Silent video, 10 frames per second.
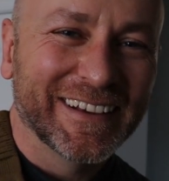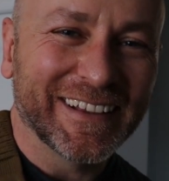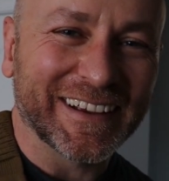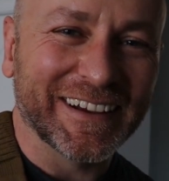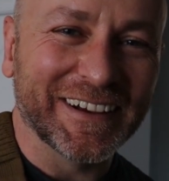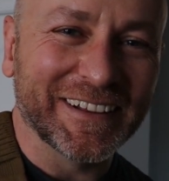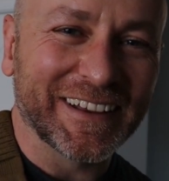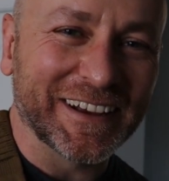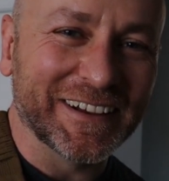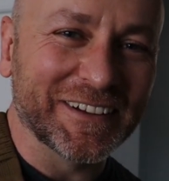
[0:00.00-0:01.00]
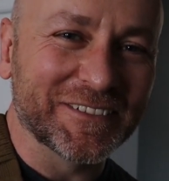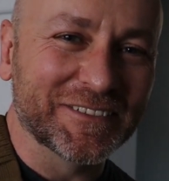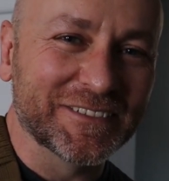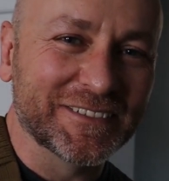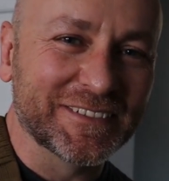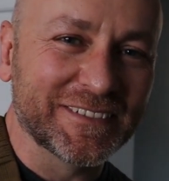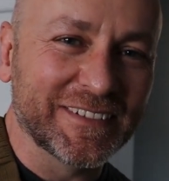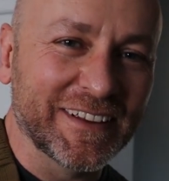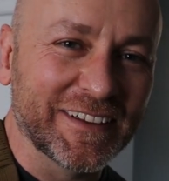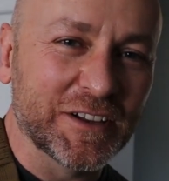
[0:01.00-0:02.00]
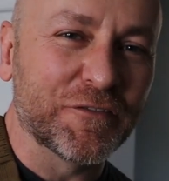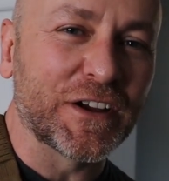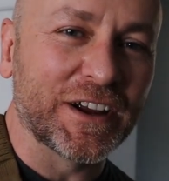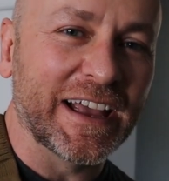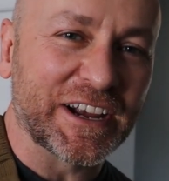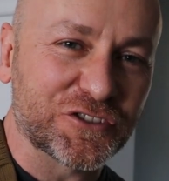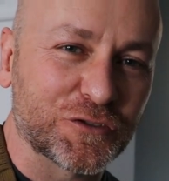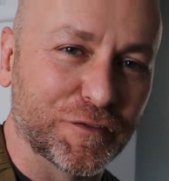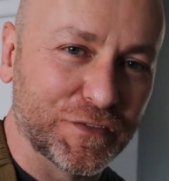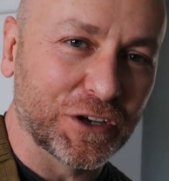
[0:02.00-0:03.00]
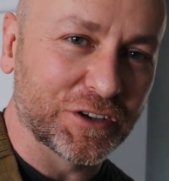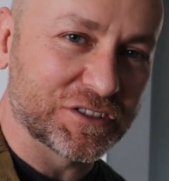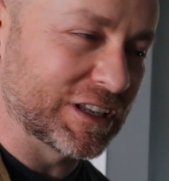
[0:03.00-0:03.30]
like a very extra failure to